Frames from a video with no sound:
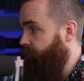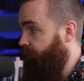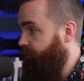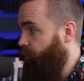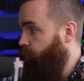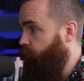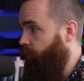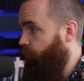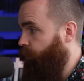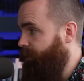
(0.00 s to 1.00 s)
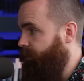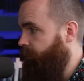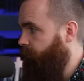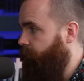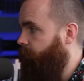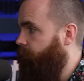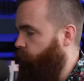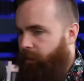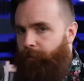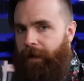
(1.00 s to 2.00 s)
Cisco, Arista.
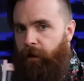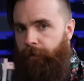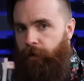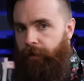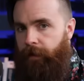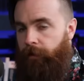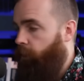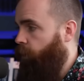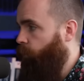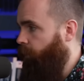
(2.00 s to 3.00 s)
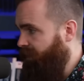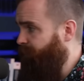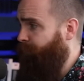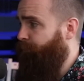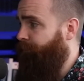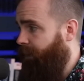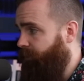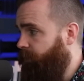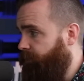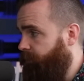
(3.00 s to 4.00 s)
Why do we care about all that? Well, he's been there for
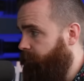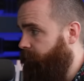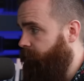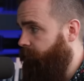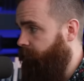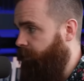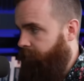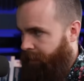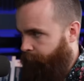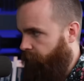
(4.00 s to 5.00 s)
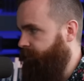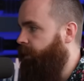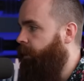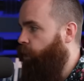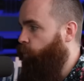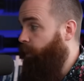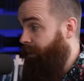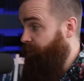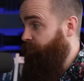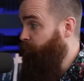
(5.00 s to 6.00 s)
five years and nine months. We
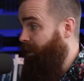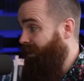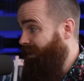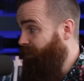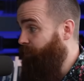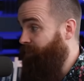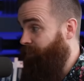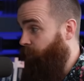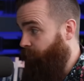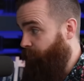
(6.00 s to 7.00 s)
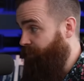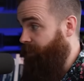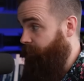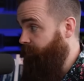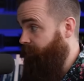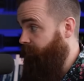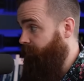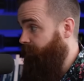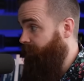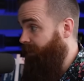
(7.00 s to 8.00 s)
can assume that he uses all those skills
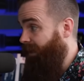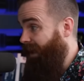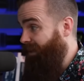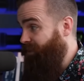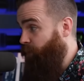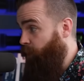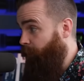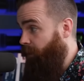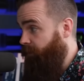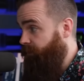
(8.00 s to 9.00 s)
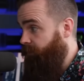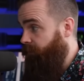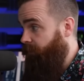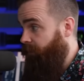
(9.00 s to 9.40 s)
at Starbucks.